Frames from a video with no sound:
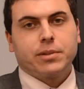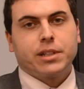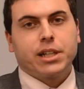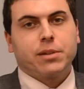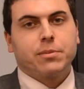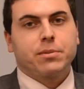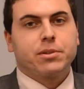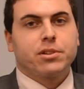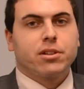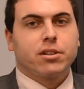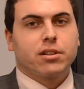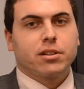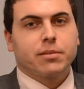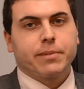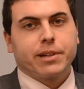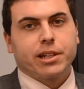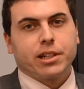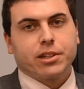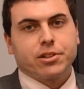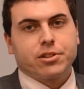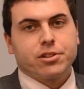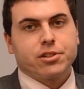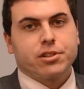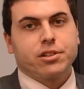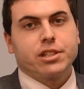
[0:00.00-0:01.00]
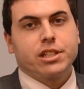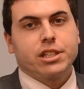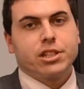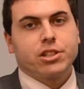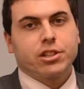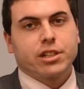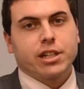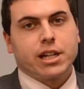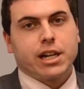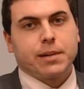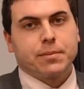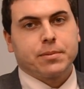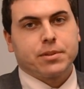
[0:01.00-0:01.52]
now be talking about our
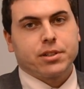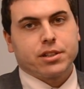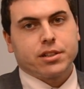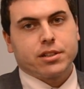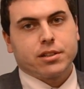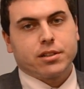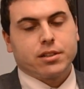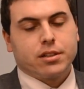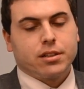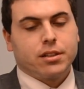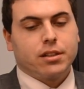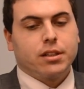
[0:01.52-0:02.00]
strategic options.